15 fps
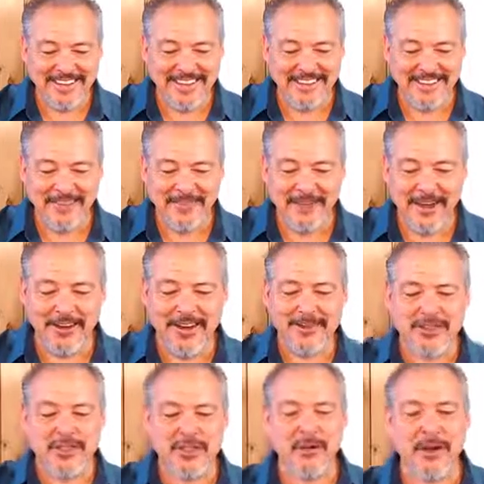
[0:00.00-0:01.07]
There we go. All
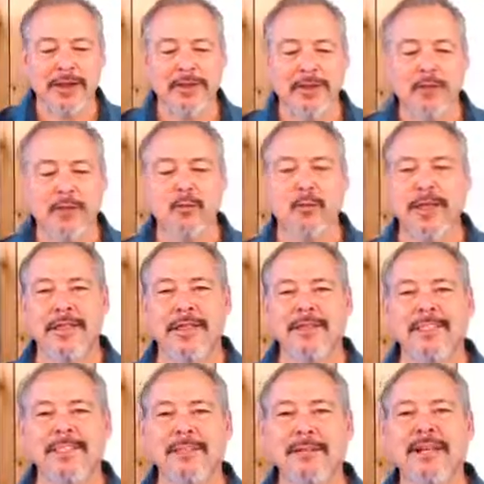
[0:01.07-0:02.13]
right.
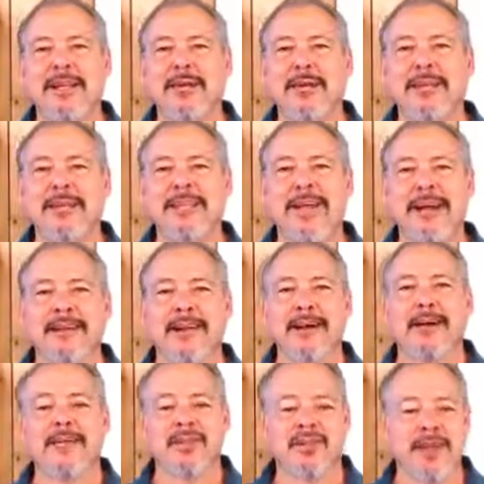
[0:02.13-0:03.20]

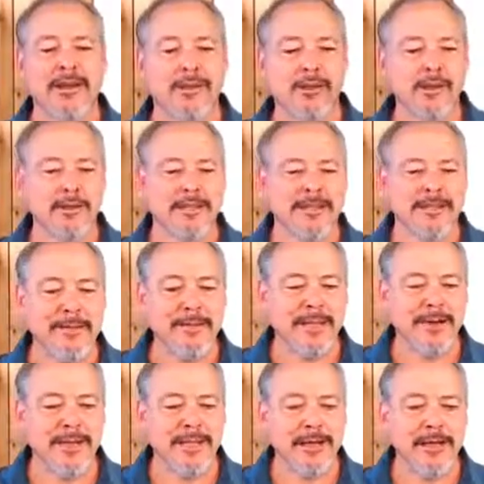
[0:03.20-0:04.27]
StrikeGoldWithCBDOil.com.
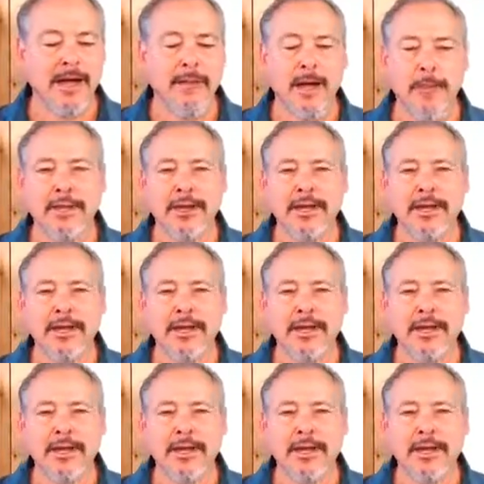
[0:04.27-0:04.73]
StrikeGoldWithCBDOil.com. I'll put